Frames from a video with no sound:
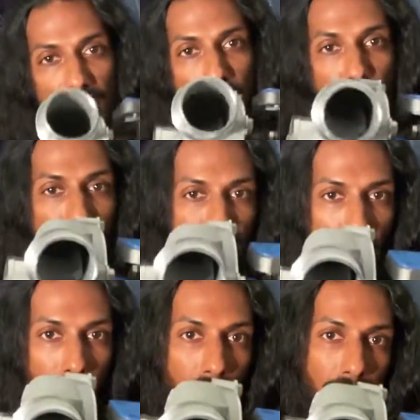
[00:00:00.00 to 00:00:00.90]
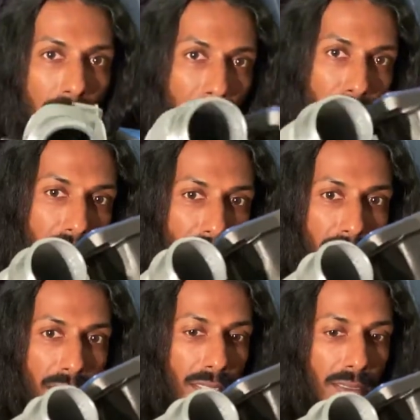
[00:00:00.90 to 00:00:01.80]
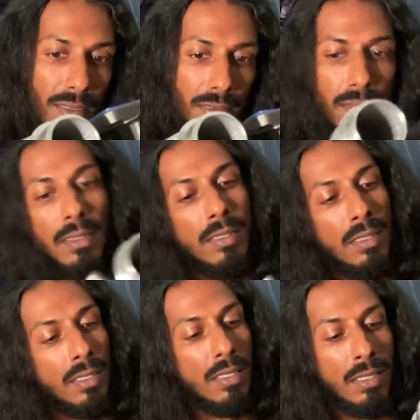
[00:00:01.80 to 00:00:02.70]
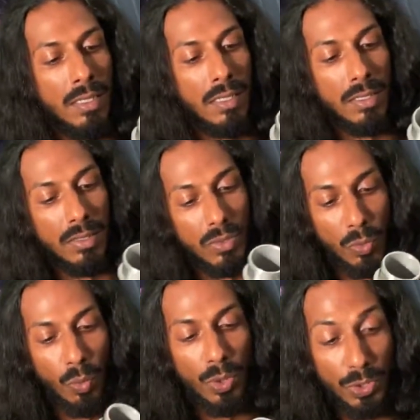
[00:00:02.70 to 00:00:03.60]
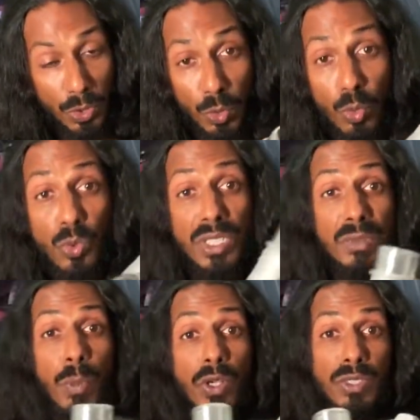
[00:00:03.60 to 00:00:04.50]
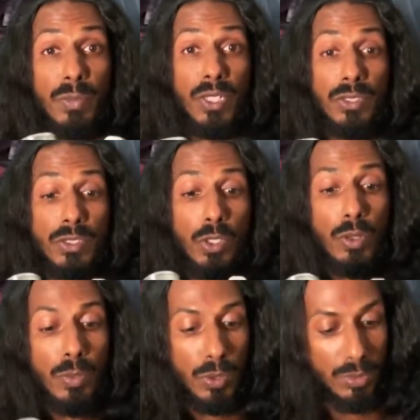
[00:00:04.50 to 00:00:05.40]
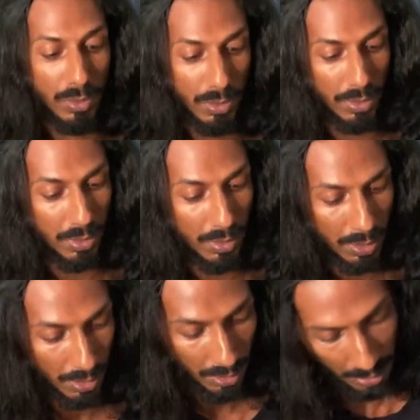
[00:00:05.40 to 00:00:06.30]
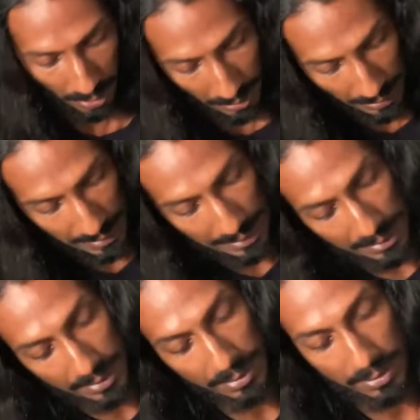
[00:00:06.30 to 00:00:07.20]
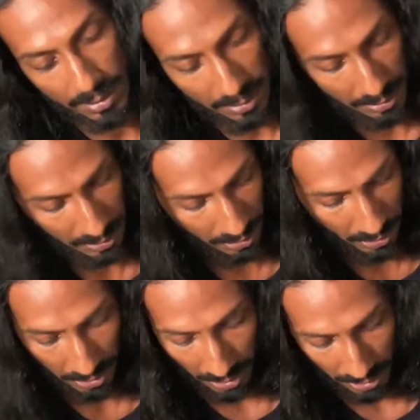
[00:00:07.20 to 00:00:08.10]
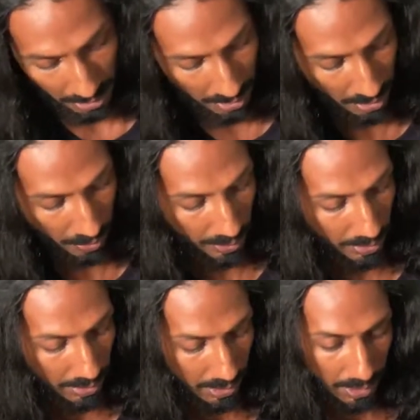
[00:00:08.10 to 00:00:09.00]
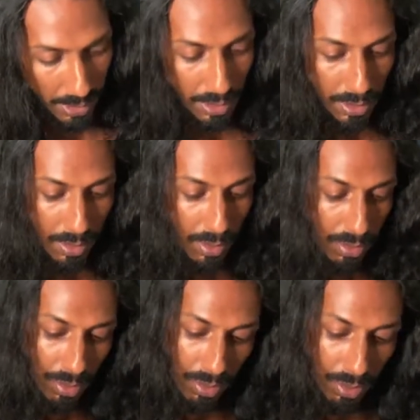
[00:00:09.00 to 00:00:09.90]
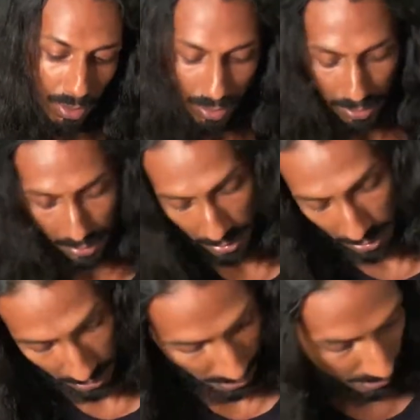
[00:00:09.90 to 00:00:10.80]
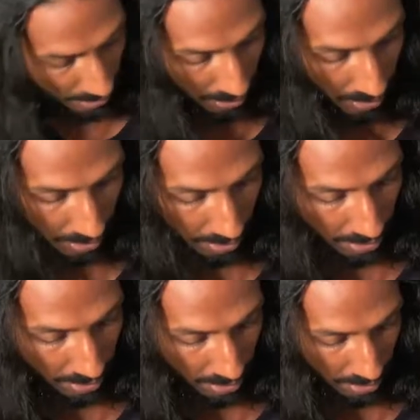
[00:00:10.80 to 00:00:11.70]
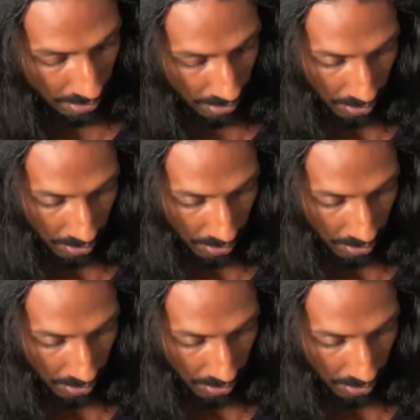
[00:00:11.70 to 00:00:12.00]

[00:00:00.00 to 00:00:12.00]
a pretty small outlet there. One of the coolest parts about this turbo is, where is it? It is,